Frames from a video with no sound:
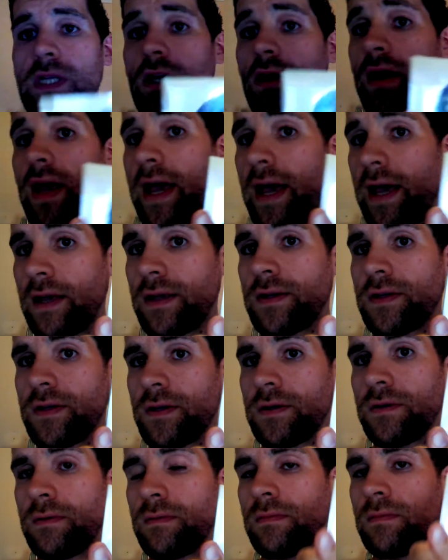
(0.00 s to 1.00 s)
So yes.
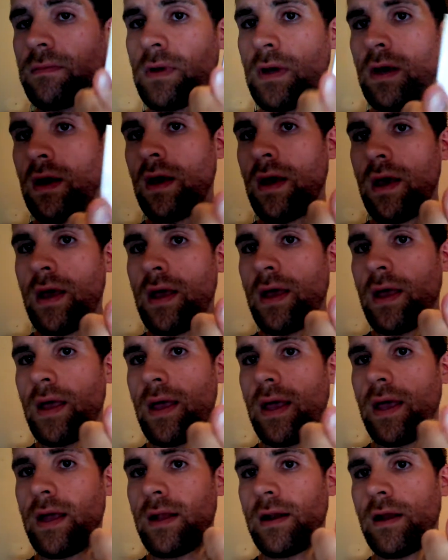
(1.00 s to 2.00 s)

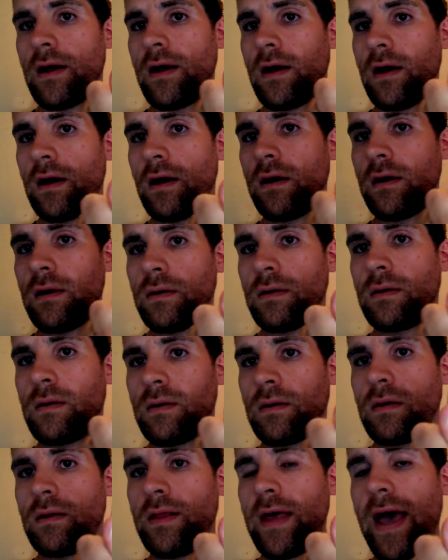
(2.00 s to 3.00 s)
And
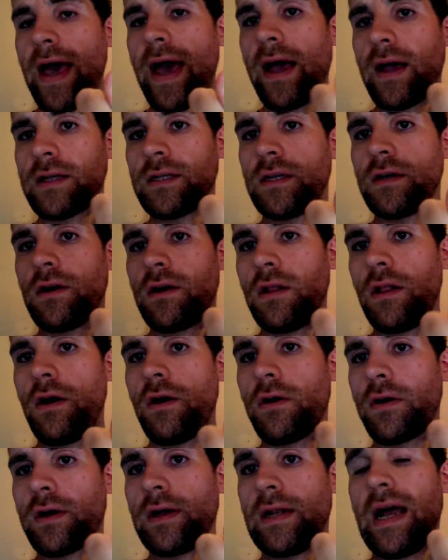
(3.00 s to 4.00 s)
the Hacks and
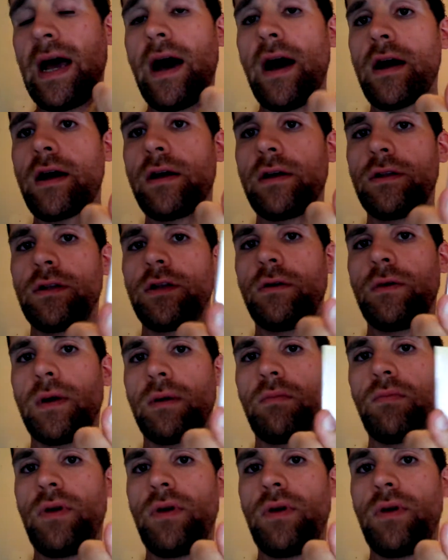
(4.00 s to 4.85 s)
Cloak and Arca doing